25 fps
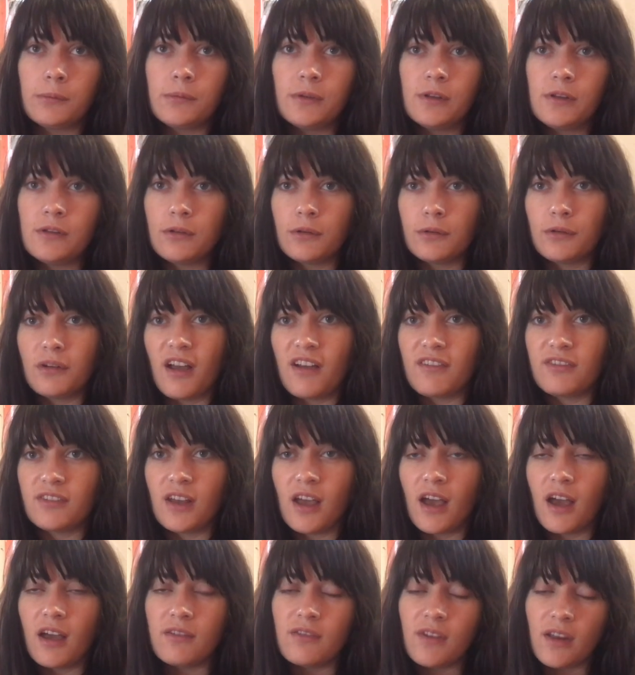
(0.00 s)
you don't have to
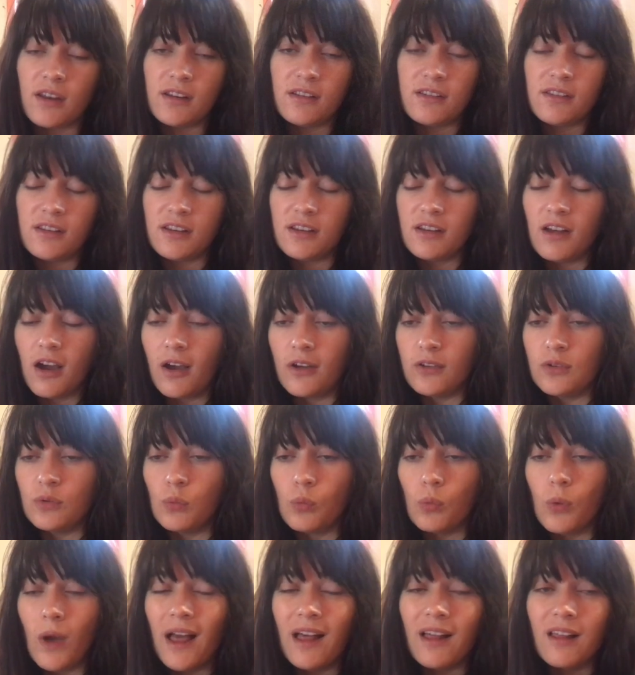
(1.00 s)
have anything
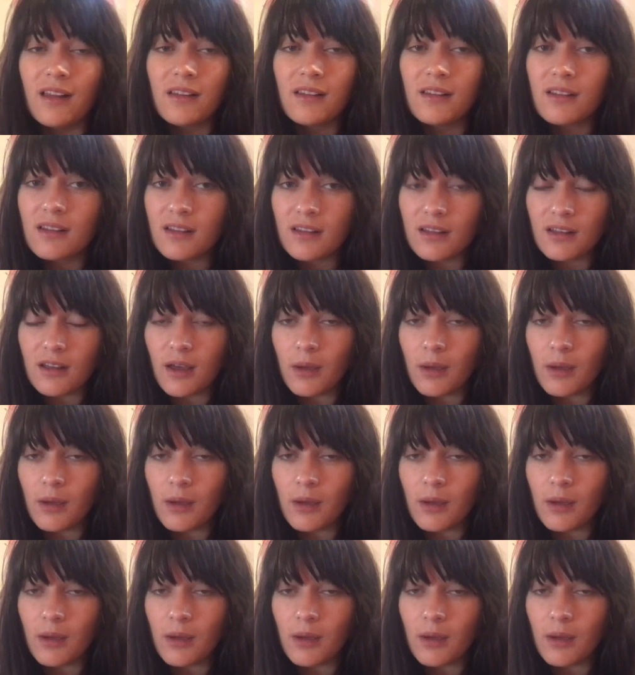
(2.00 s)
unwell